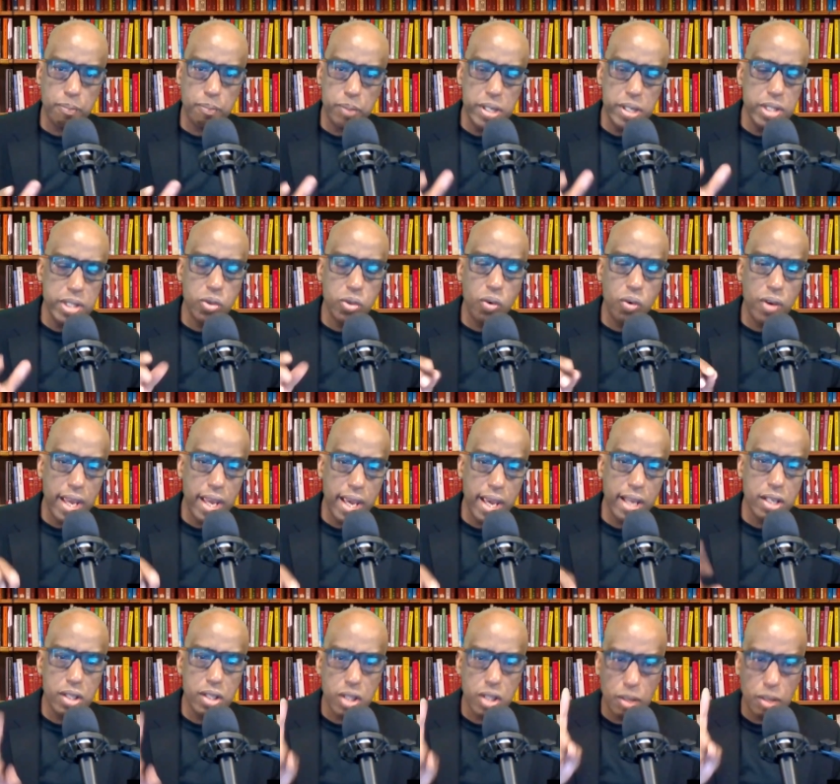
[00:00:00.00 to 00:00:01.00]
Please go
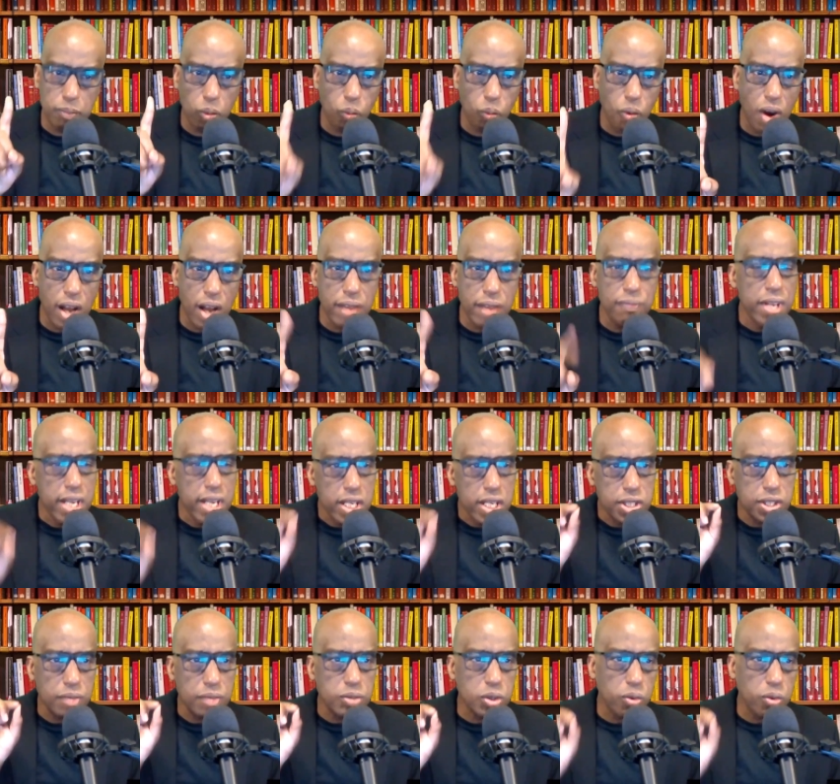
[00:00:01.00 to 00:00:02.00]
ahead, number one,
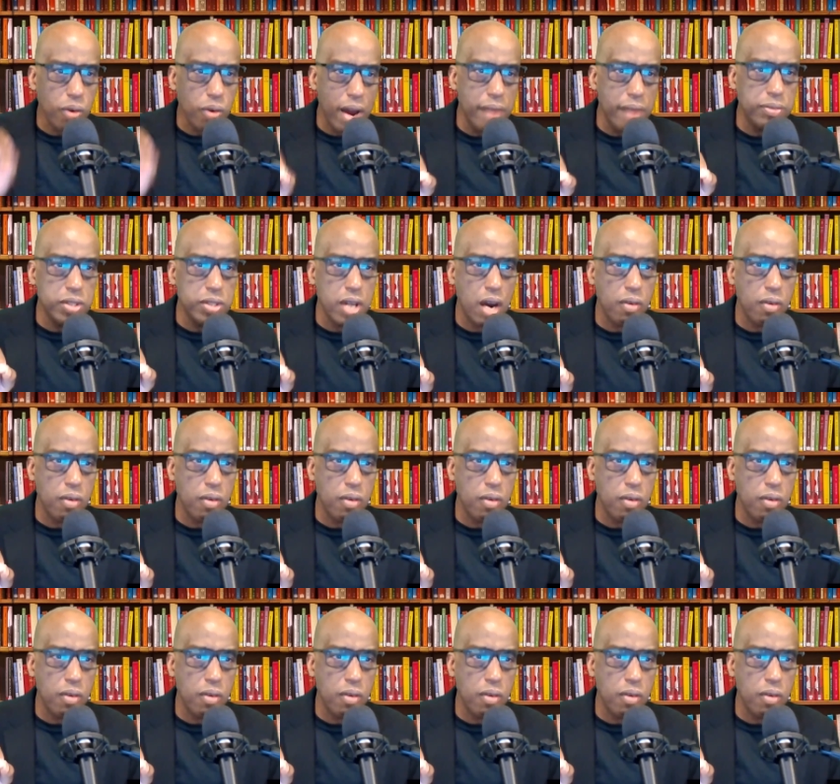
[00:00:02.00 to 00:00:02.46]
subscribe to